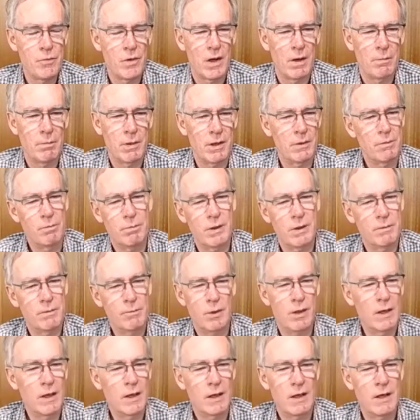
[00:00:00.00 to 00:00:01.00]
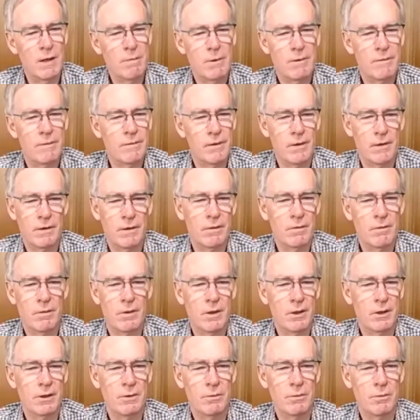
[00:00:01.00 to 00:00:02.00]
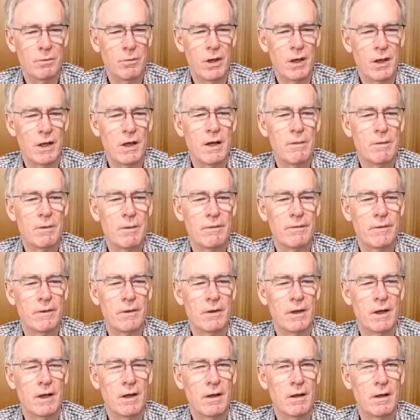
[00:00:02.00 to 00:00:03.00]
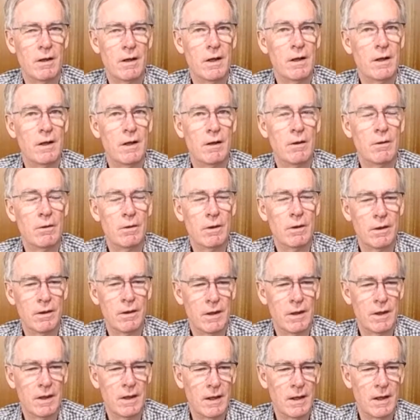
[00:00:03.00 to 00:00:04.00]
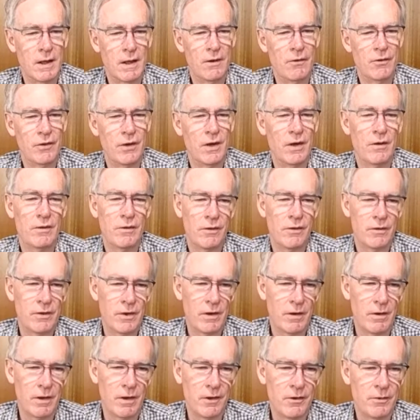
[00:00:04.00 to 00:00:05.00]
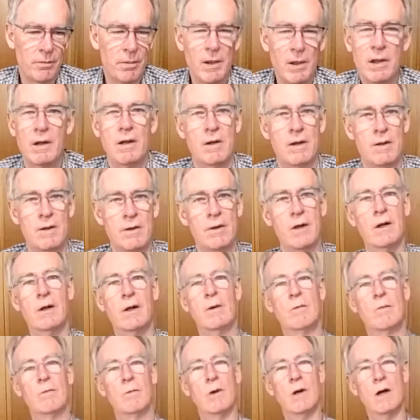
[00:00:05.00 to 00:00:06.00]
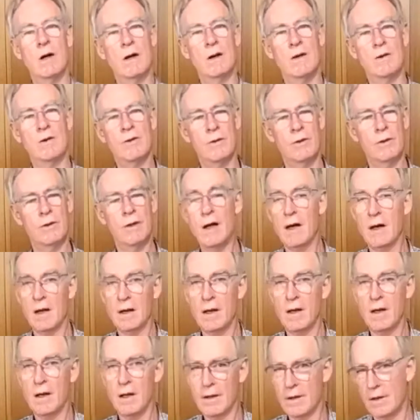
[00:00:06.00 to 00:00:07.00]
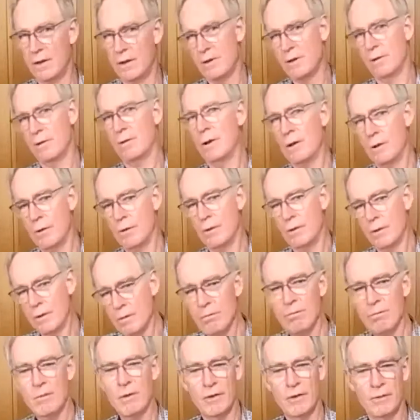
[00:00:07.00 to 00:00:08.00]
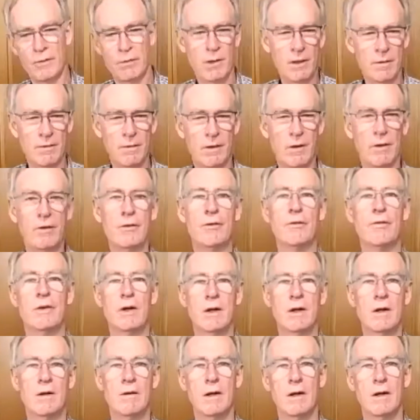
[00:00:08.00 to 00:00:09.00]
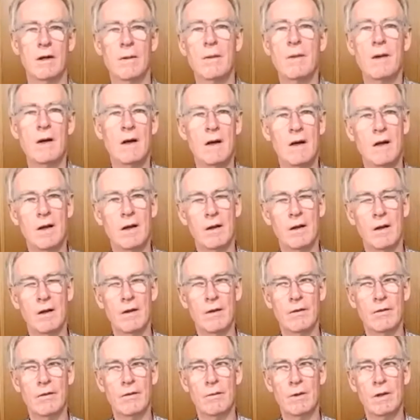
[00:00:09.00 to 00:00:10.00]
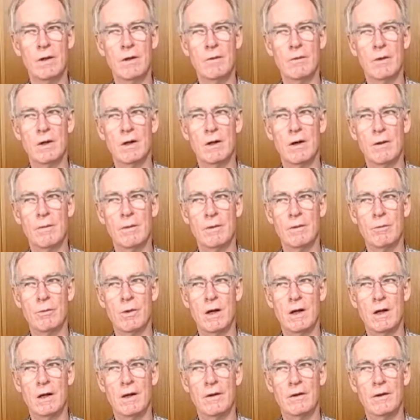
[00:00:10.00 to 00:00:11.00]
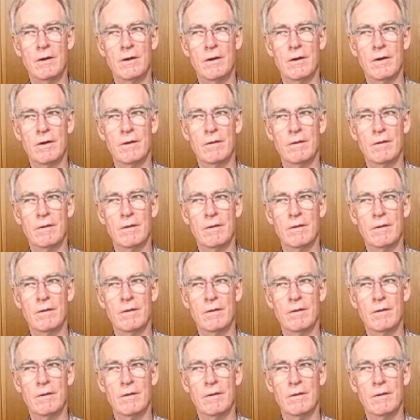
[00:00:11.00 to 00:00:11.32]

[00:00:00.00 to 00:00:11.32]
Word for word: but why keep it for any longer than is necessary? It's better to drink wine too young than too old. It's my philosophy anyway. There's, when you open a wine that you